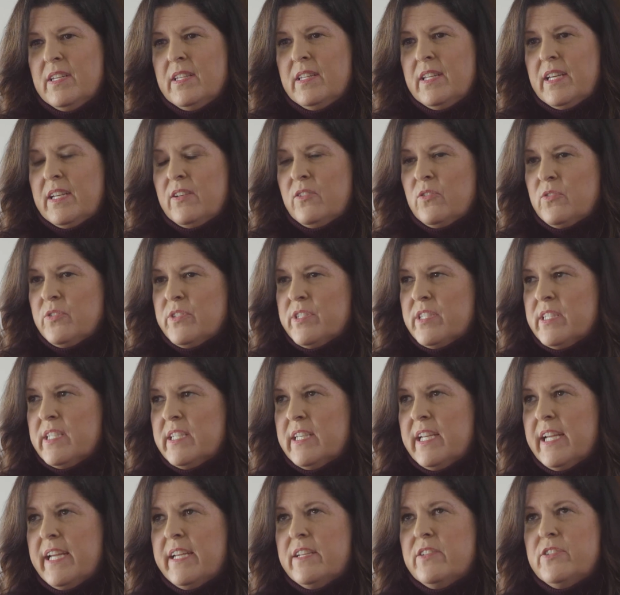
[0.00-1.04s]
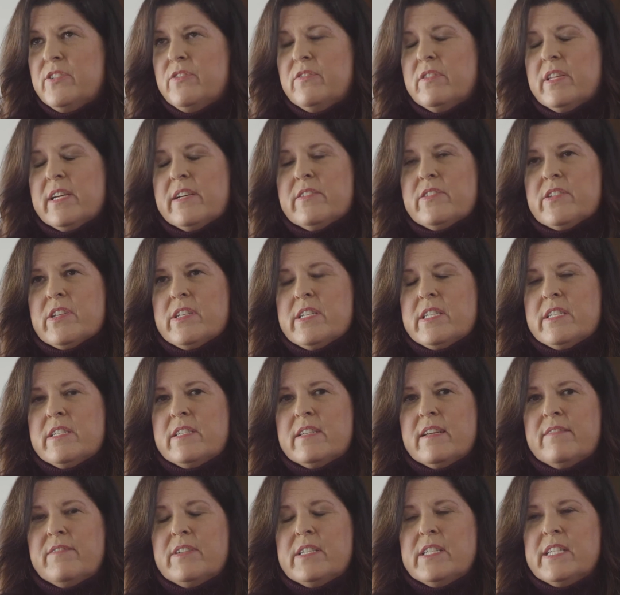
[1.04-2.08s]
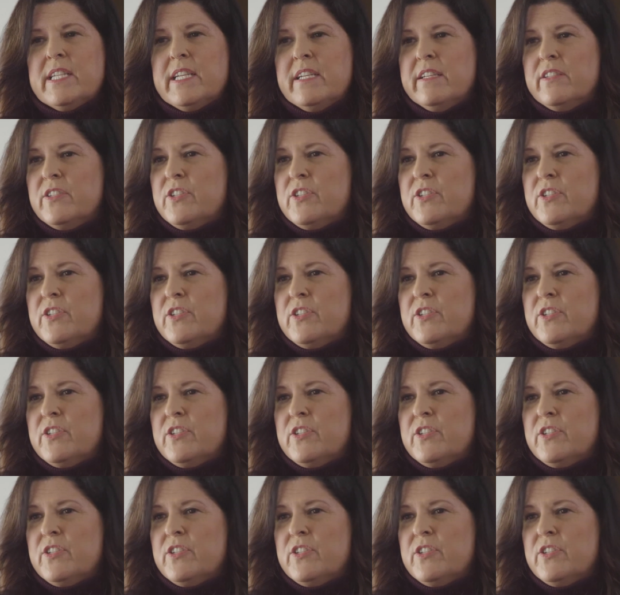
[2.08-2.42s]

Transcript: That holds today in 2017